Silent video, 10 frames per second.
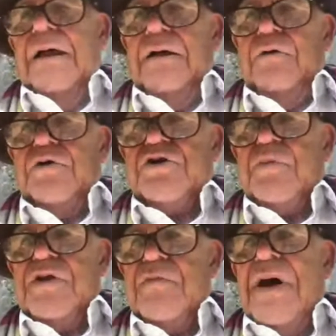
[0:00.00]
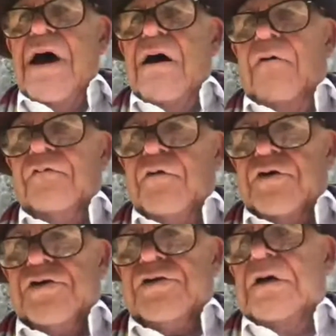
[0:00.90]
who is to be the mayor of
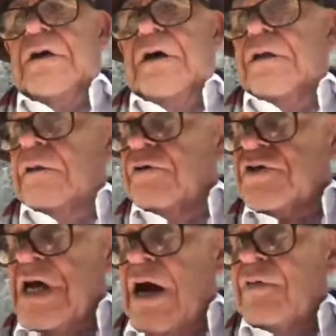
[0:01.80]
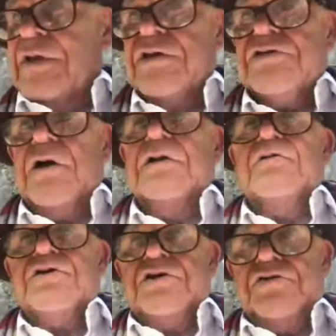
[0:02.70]
Lewes Town, that is, not
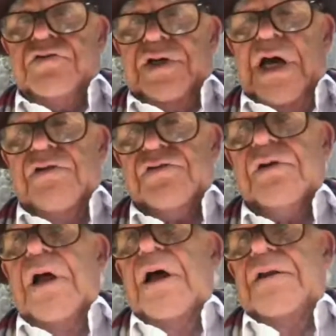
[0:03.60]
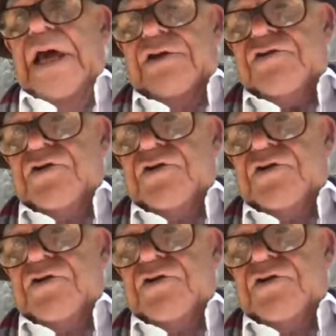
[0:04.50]
Lewes District Council, next